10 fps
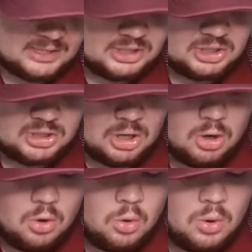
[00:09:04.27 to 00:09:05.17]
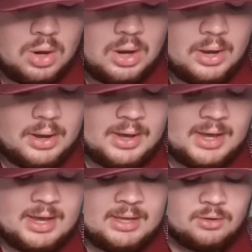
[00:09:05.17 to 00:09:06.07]
so
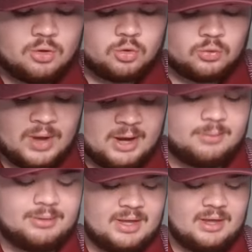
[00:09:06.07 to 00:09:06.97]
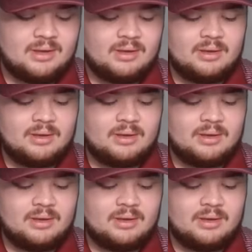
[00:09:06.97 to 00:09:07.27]
incredibly